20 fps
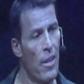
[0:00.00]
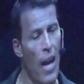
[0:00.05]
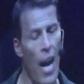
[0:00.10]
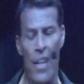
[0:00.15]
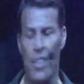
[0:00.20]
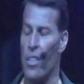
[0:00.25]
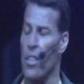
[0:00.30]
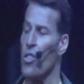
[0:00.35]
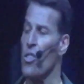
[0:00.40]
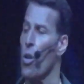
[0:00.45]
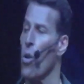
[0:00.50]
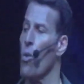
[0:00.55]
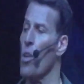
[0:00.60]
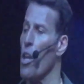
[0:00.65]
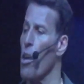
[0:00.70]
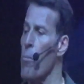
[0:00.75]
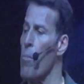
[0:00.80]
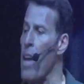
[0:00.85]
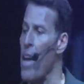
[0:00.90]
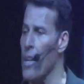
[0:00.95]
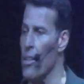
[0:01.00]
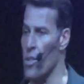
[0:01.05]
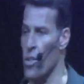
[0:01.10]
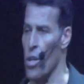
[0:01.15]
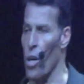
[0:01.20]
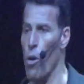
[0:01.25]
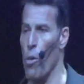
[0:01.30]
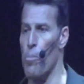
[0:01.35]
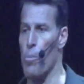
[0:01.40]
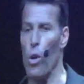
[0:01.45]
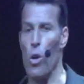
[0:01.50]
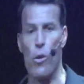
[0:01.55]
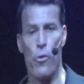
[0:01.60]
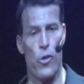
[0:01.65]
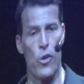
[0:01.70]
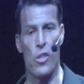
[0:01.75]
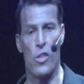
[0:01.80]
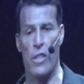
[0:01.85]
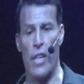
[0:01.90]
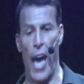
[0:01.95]
I said, so what do you mean? So
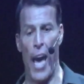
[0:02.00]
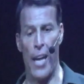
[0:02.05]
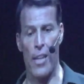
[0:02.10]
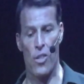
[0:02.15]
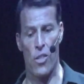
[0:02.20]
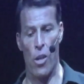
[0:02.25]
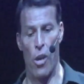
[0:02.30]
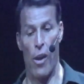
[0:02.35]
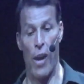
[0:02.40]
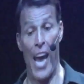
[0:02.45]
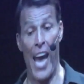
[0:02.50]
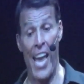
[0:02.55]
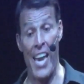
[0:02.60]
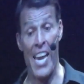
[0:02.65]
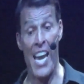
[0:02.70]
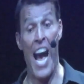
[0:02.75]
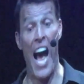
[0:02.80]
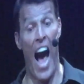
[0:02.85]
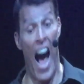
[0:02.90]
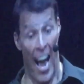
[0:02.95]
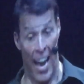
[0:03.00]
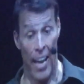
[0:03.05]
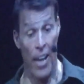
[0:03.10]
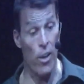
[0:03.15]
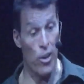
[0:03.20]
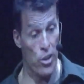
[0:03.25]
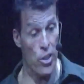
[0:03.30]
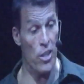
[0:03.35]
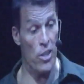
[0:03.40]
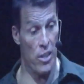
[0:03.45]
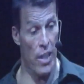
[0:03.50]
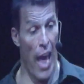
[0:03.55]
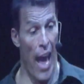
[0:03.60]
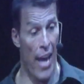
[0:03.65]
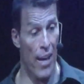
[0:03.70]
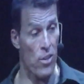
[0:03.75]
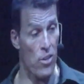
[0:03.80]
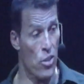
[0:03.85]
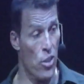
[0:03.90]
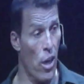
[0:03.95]
beautiful states are any high energy
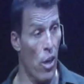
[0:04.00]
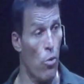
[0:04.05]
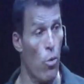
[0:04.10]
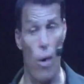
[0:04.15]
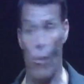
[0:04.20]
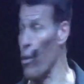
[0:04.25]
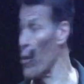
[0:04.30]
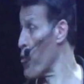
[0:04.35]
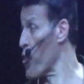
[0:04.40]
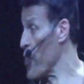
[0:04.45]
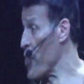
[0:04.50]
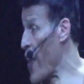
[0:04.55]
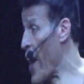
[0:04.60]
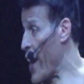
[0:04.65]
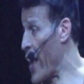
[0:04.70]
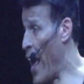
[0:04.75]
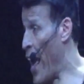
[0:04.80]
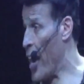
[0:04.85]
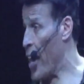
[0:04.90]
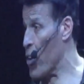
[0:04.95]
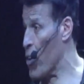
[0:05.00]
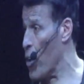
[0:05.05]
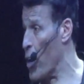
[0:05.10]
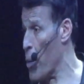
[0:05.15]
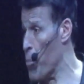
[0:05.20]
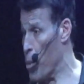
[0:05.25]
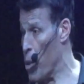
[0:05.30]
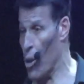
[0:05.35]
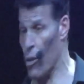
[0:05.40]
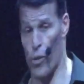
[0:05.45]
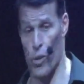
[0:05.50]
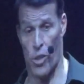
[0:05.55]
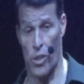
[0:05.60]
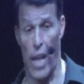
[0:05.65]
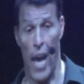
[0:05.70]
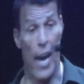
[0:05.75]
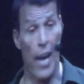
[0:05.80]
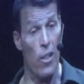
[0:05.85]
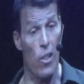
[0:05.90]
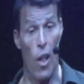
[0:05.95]
state. So what would fit that category, a beautiful
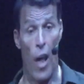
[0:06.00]
state?